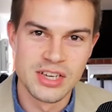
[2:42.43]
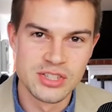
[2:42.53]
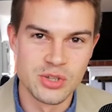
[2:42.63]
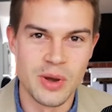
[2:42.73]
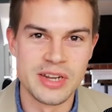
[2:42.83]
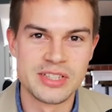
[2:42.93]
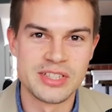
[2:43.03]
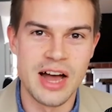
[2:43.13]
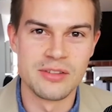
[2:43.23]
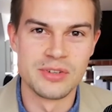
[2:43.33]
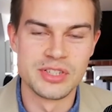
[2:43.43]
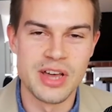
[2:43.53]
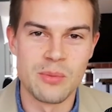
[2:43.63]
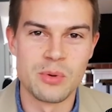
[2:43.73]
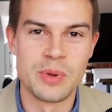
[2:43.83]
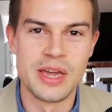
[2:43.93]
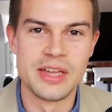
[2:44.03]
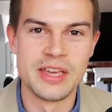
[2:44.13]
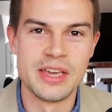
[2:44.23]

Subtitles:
So any salaries that were paid